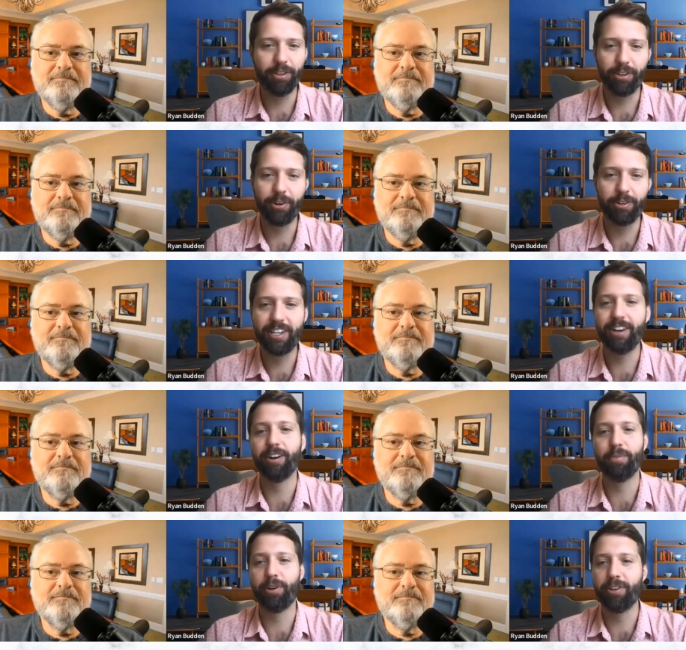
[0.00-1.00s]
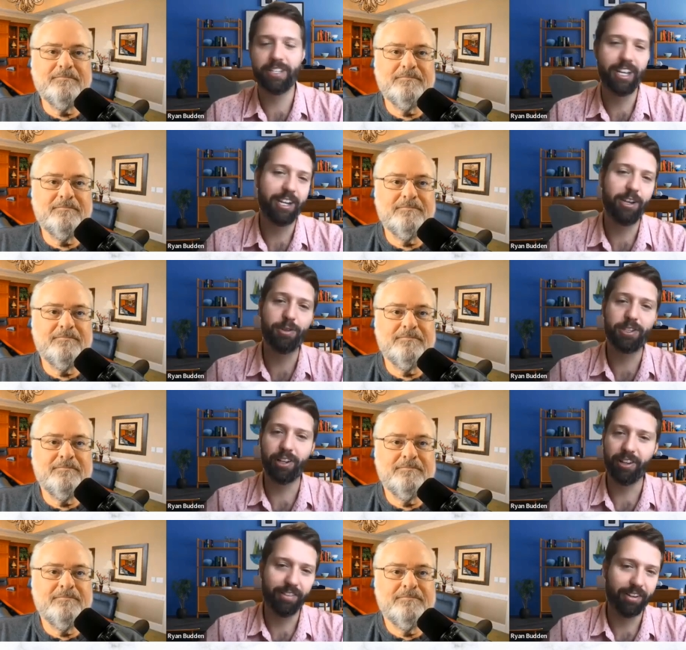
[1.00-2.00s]
Speaker 1: it down the throats here because they
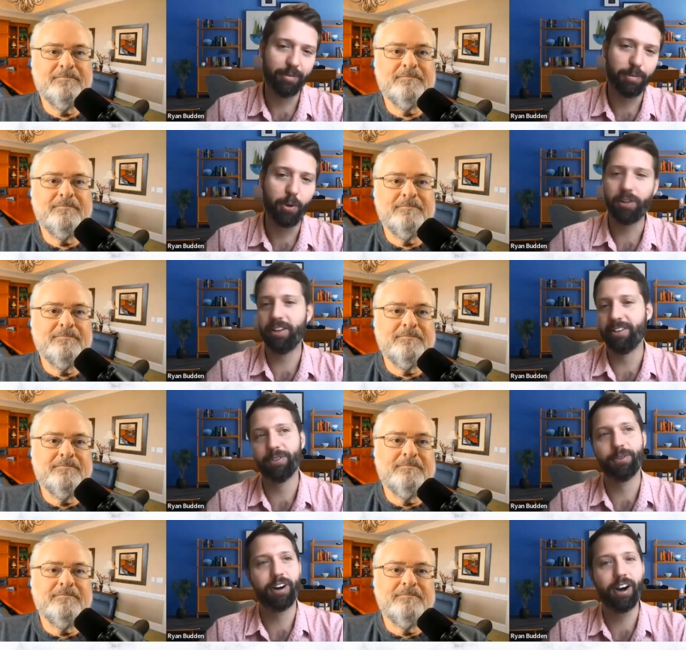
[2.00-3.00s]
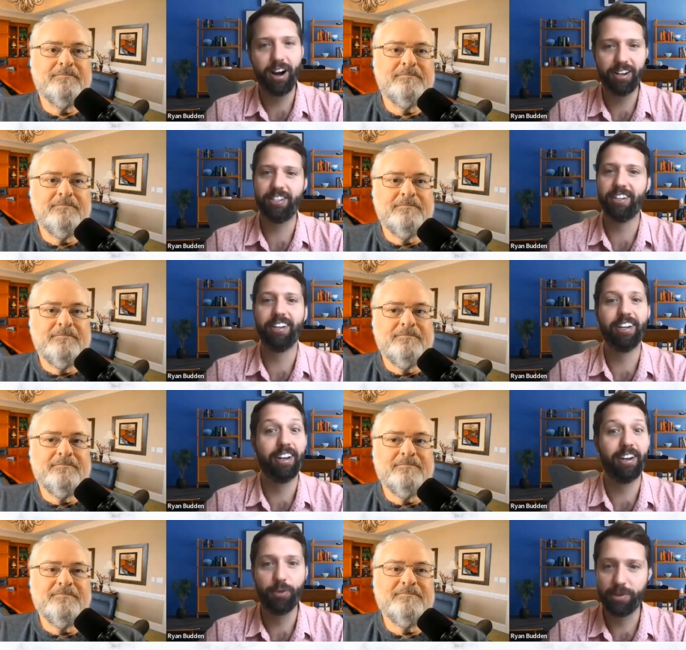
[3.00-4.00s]
used to live in Portland or
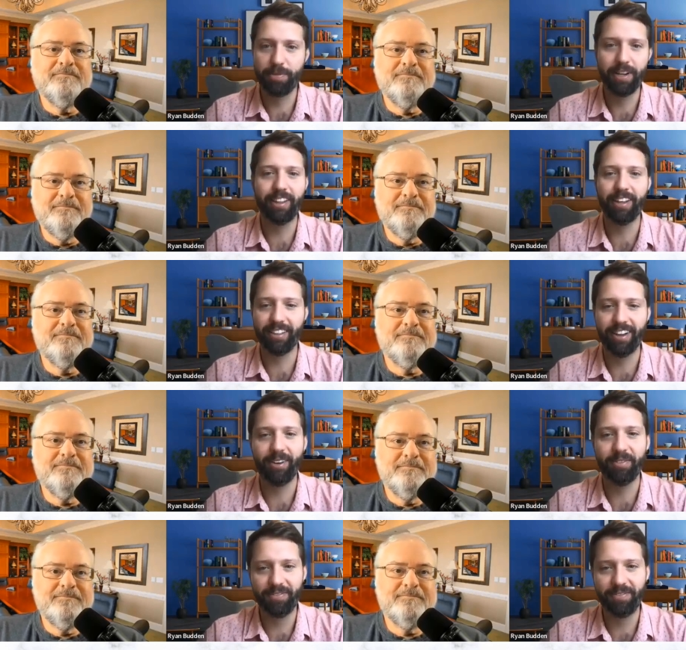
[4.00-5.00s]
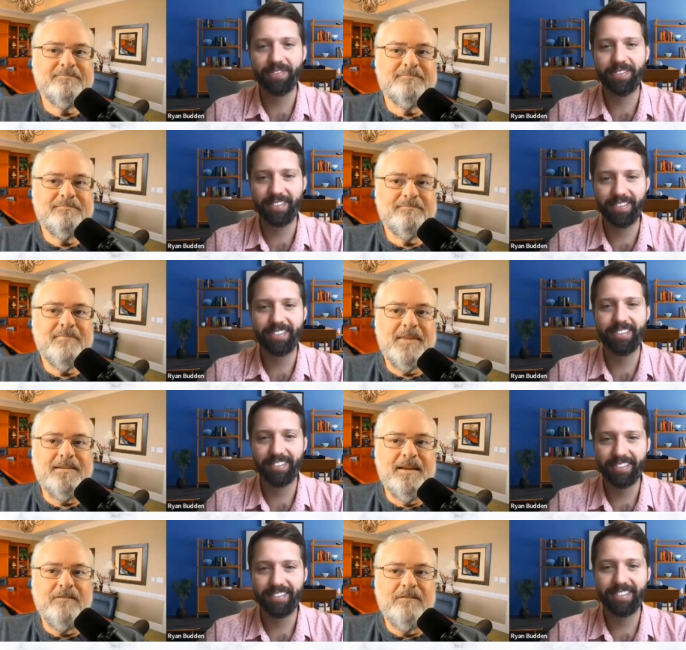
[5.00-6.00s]
Austin, and it was a big thing there.
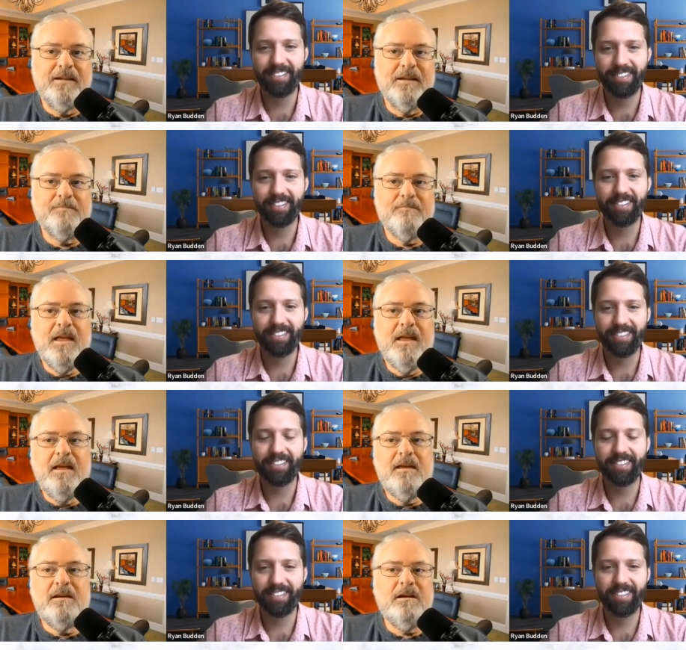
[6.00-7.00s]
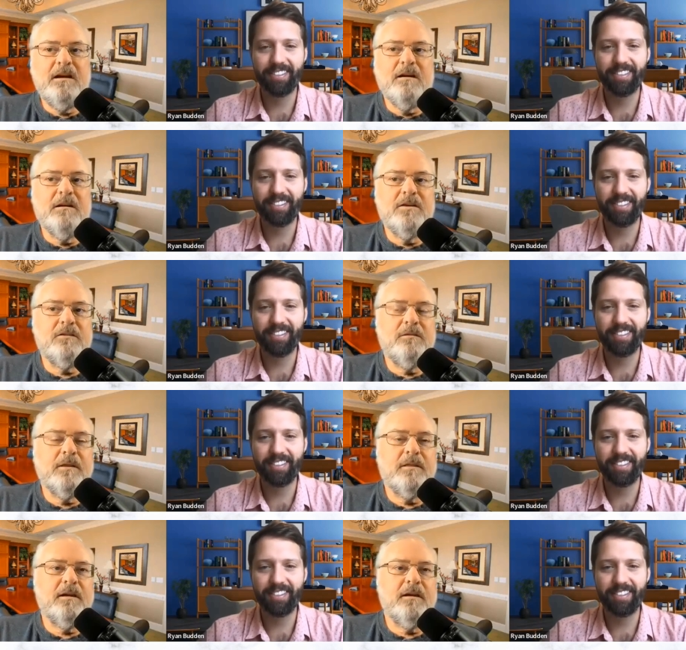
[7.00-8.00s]
Speaker 2: Yeah, definitely. Other areas,
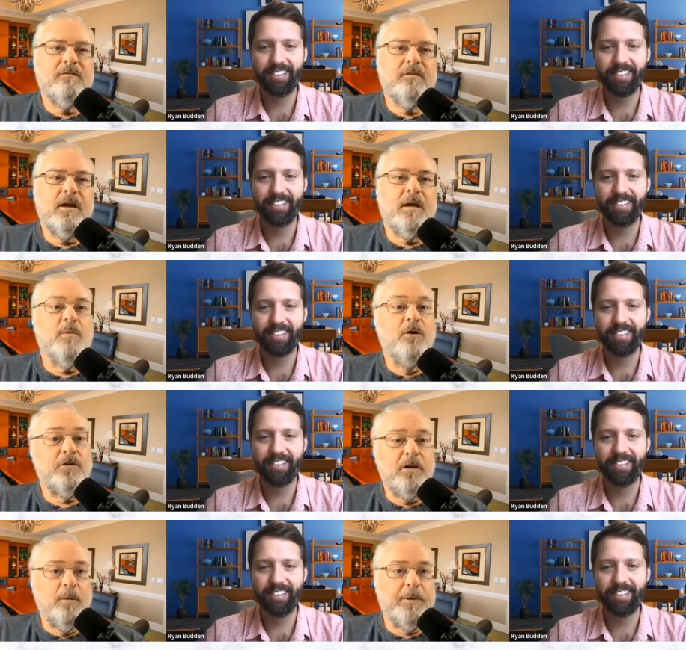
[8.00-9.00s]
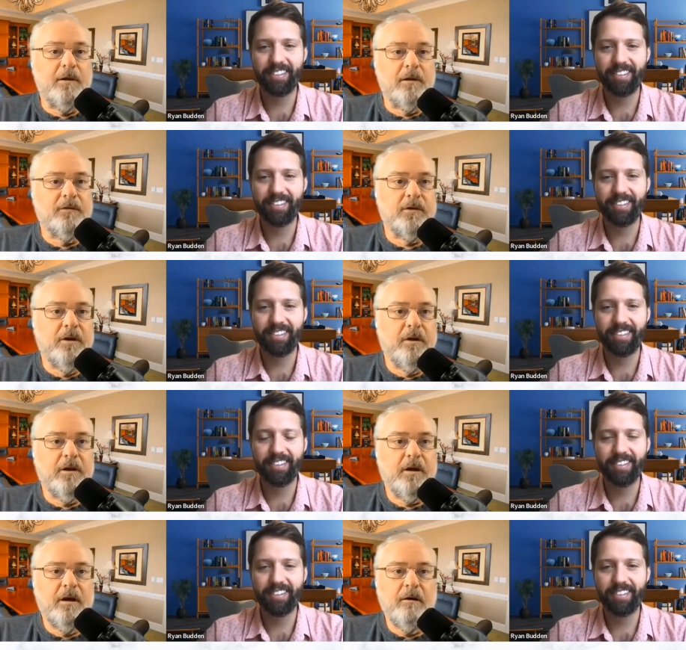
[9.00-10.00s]
too, I think of emotional appeal is
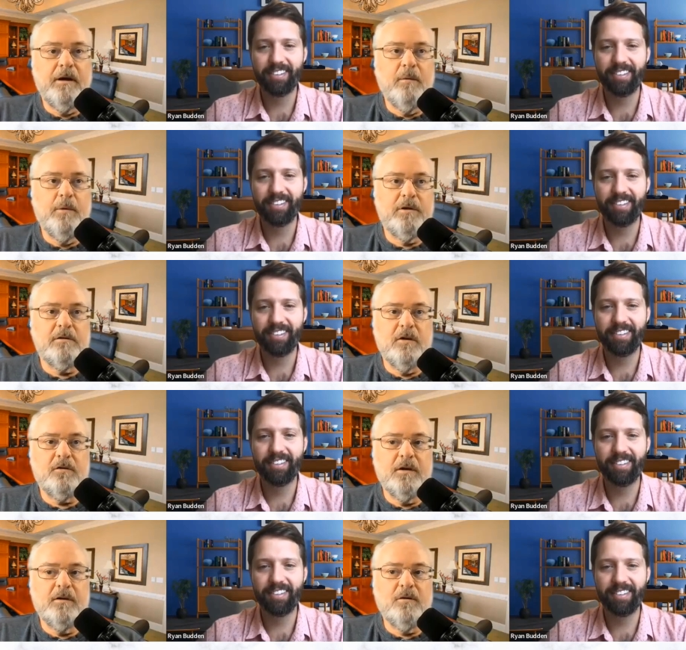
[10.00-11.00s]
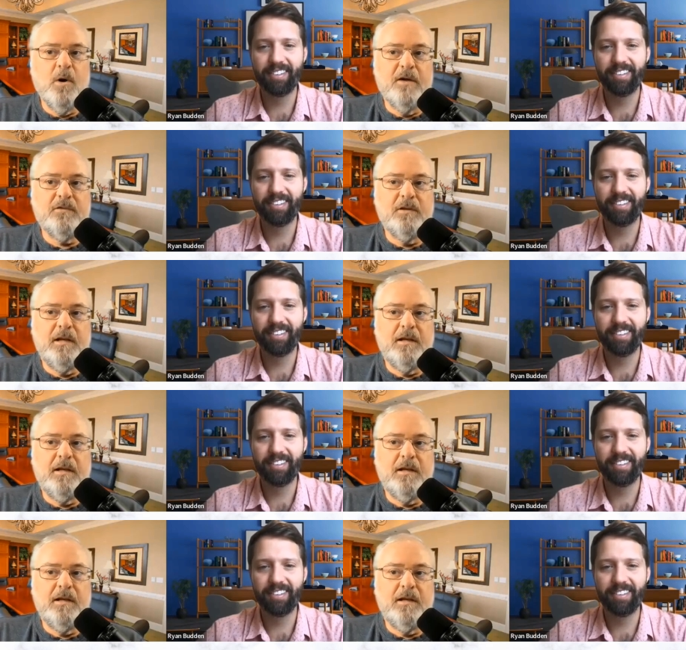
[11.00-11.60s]
another area when you're touching into wants and